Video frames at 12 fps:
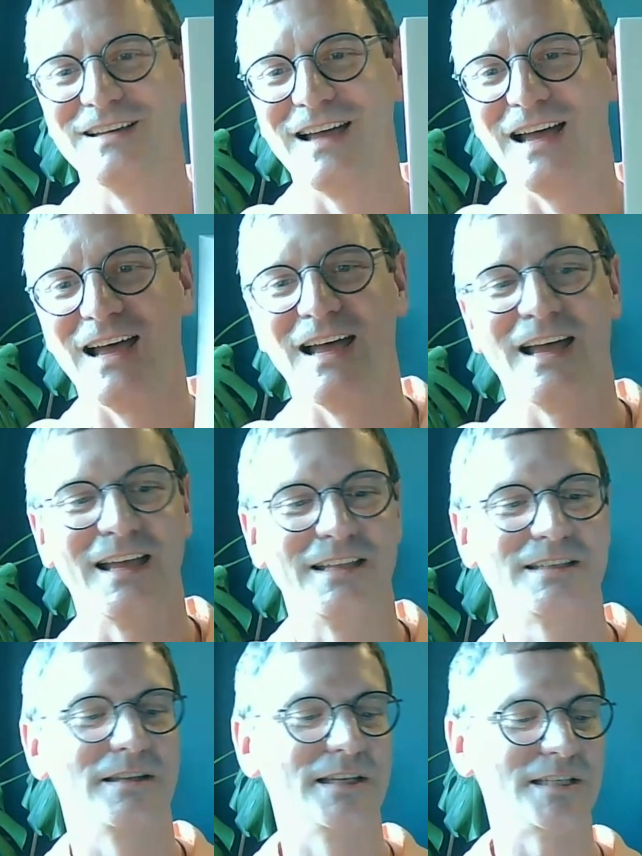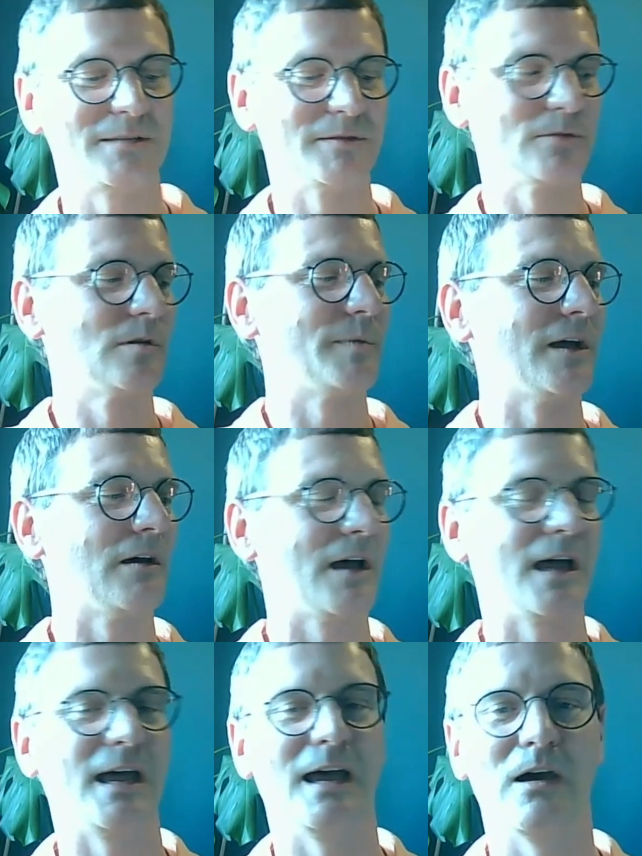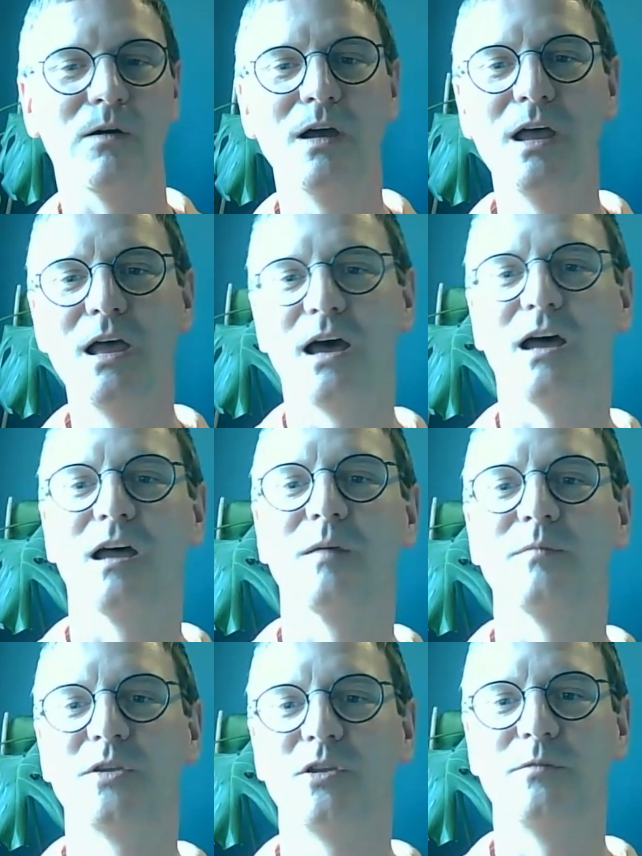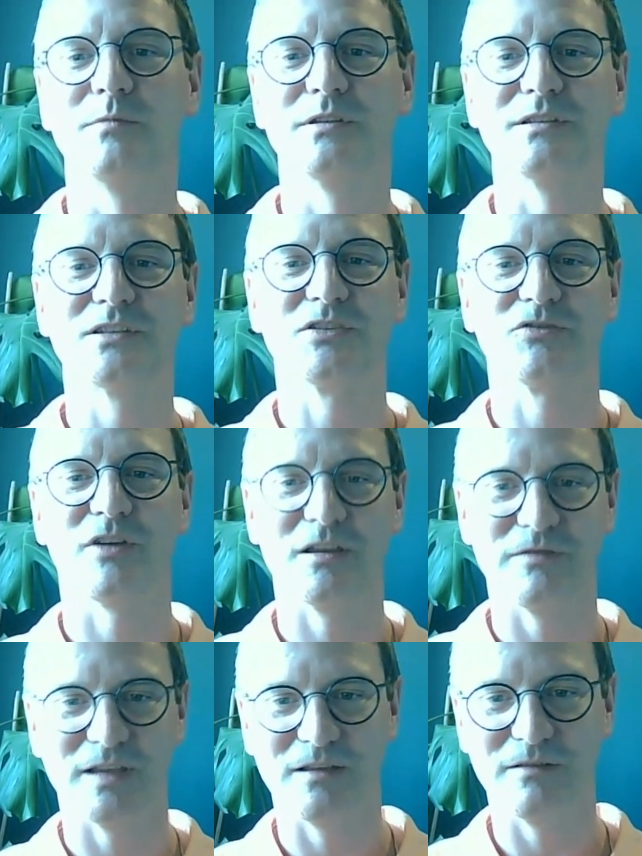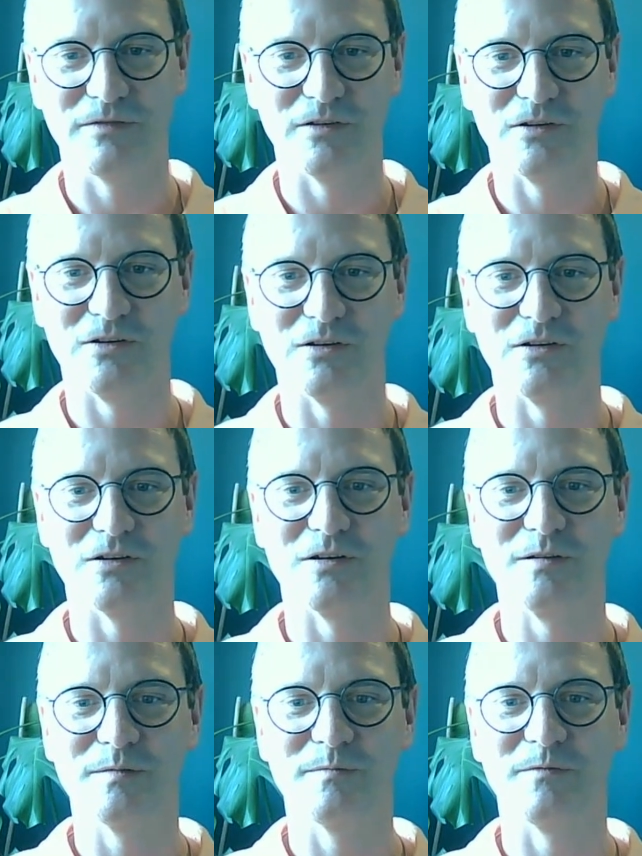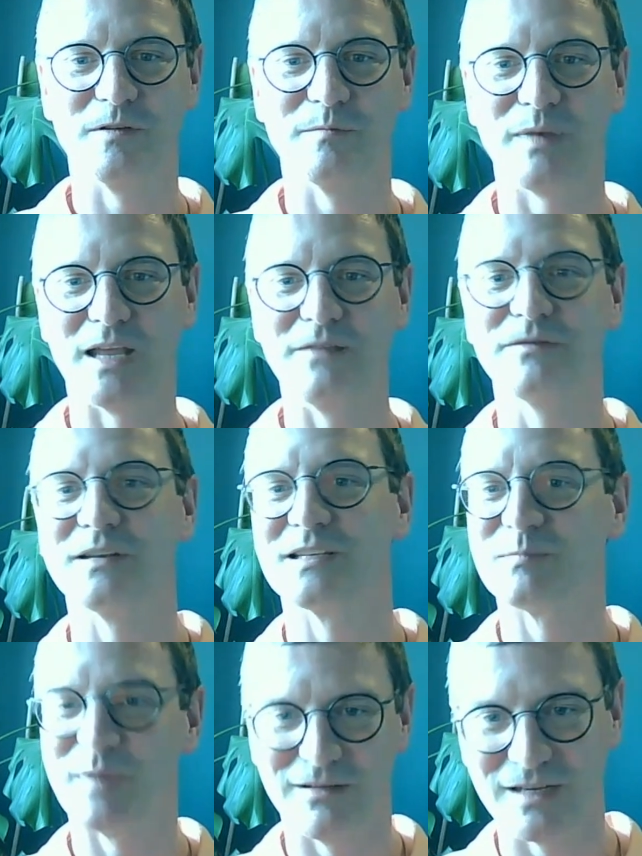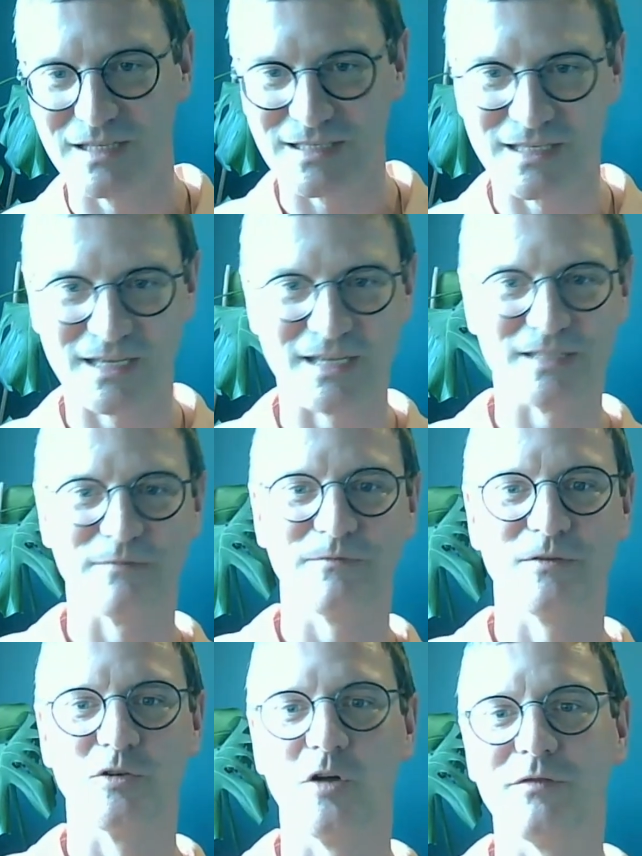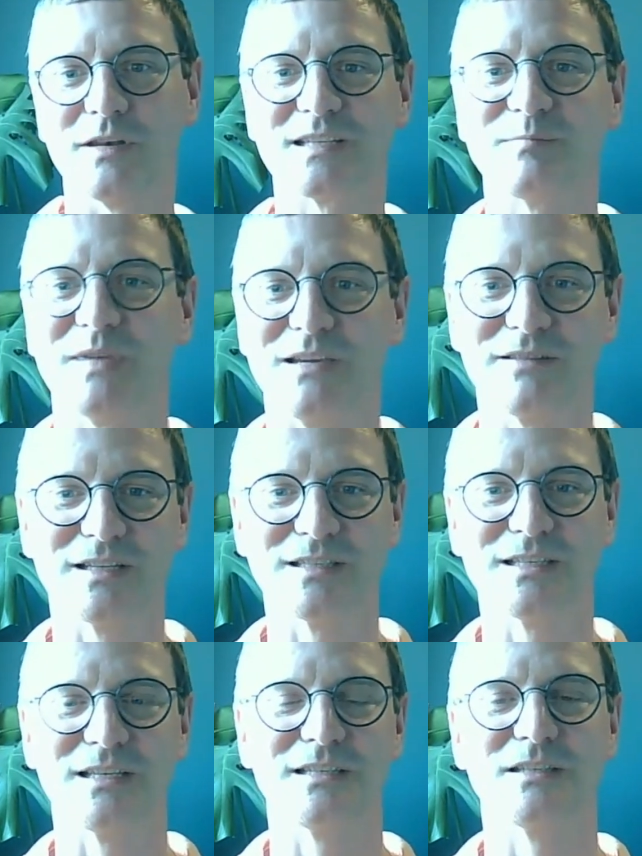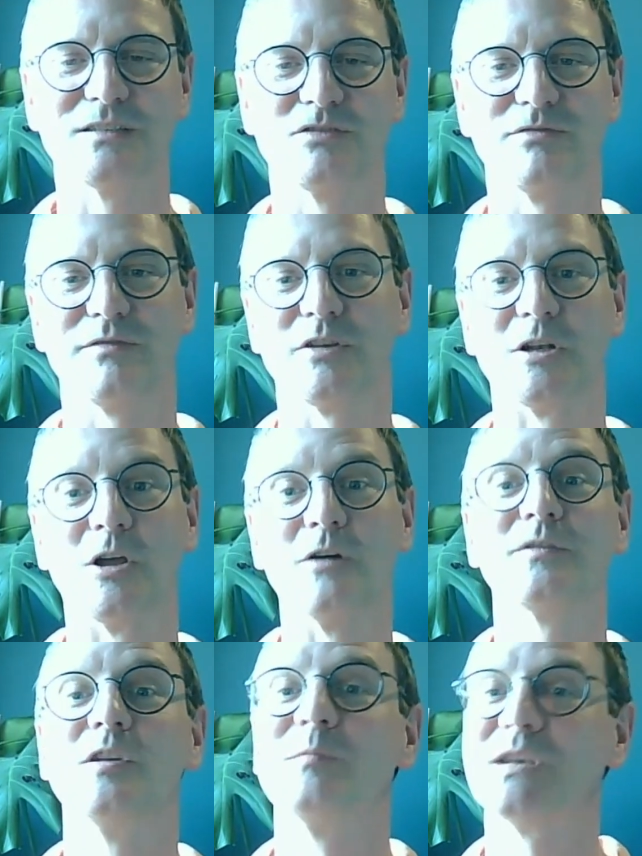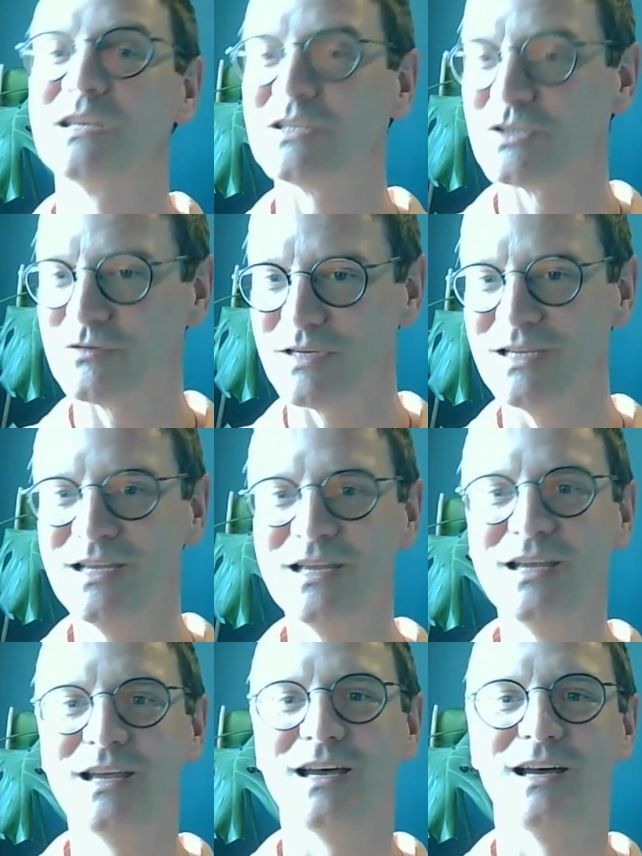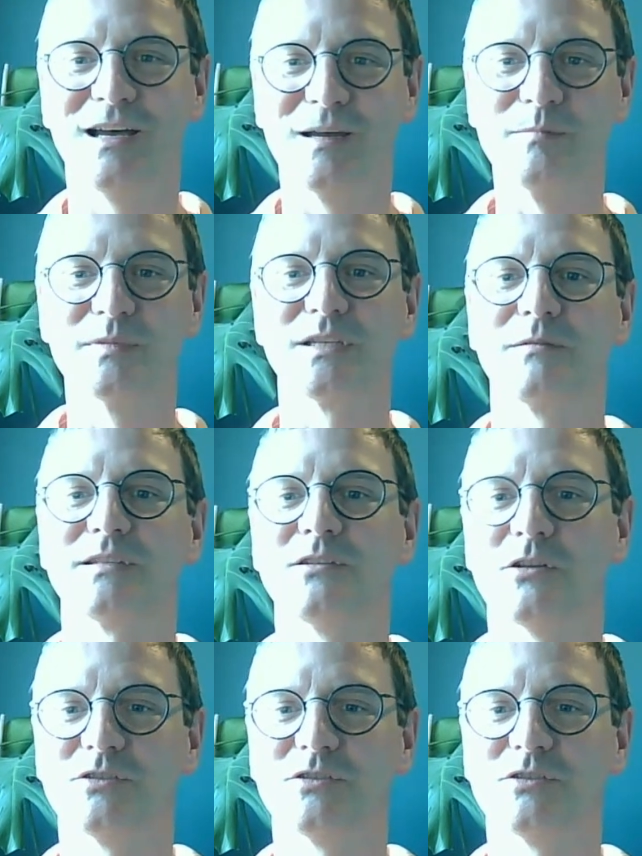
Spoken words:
And this was all about how humans striving for playful experiences and for novel experiences has driven a lot of human history. So it's not